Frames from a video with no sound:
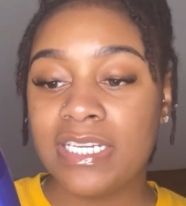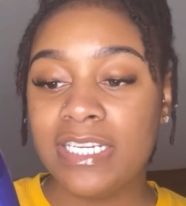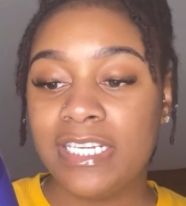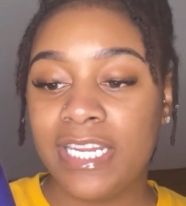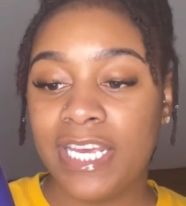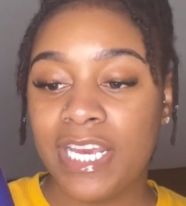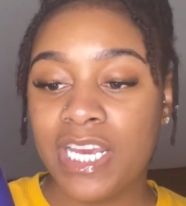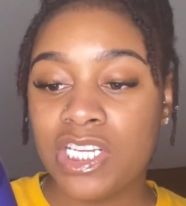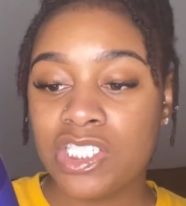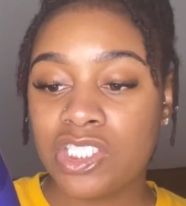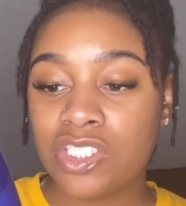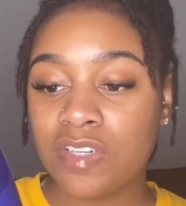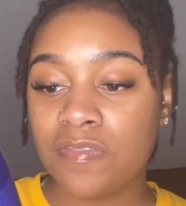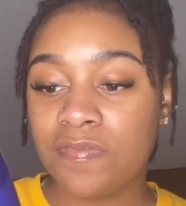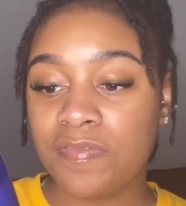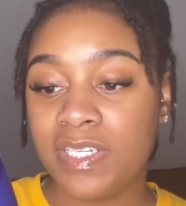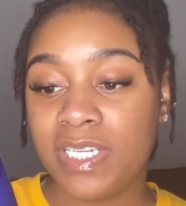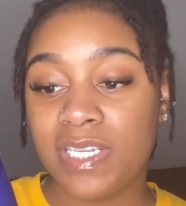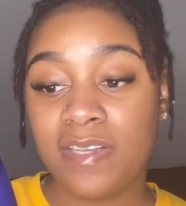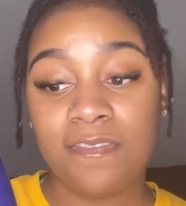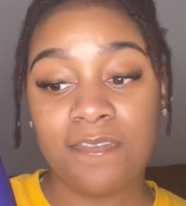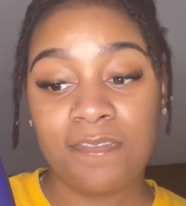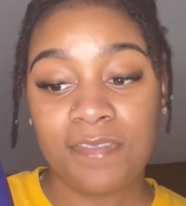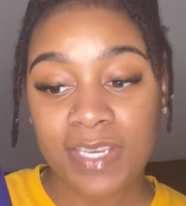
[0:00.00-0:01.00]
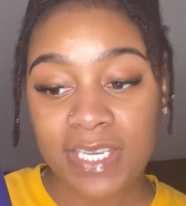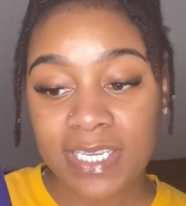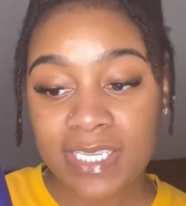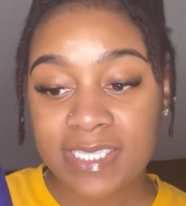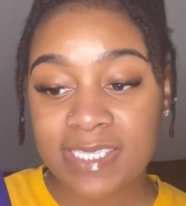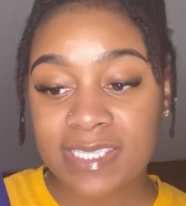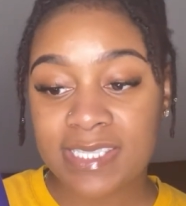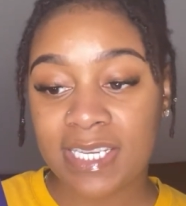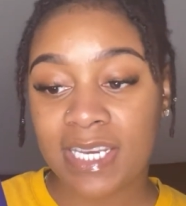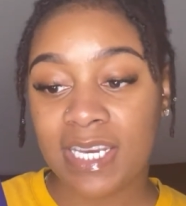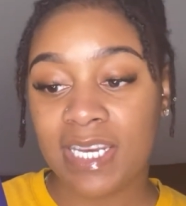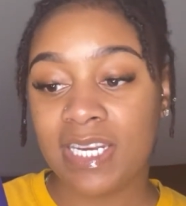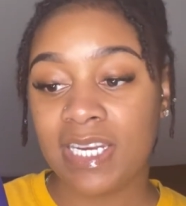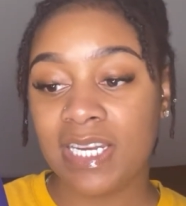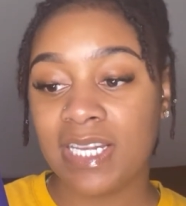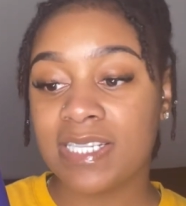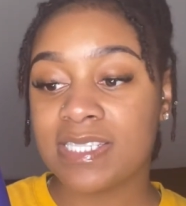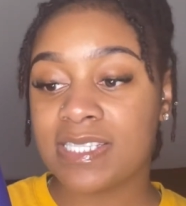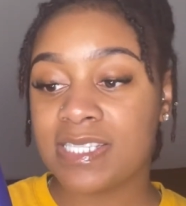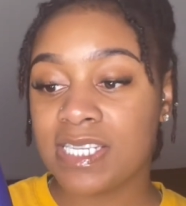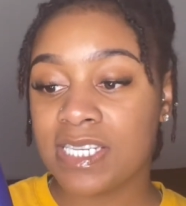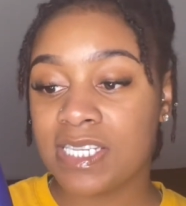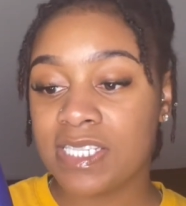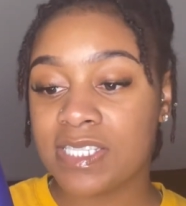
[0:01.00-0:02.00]
Dandruff Defense and
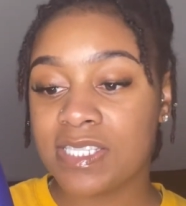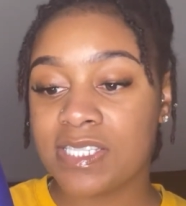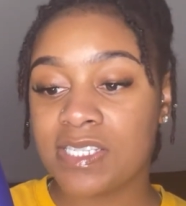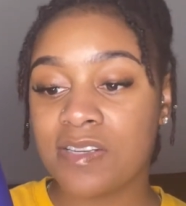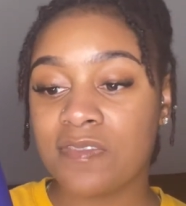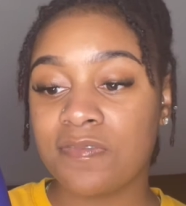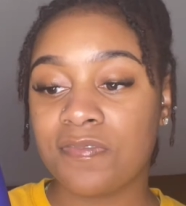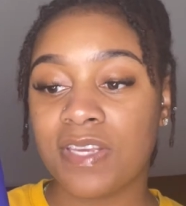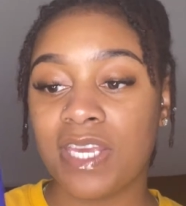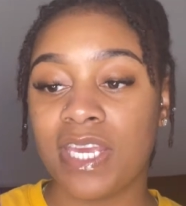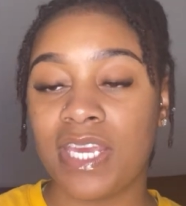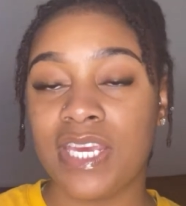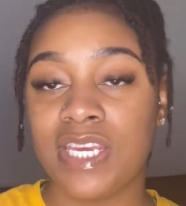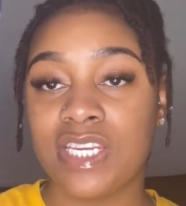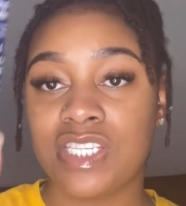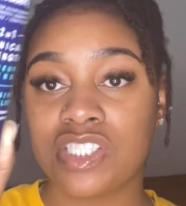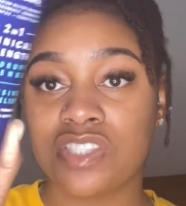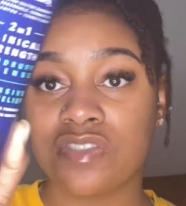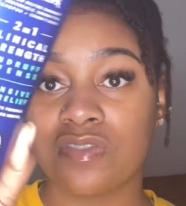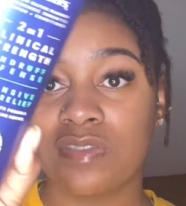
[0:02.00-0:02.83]
Intensive Itch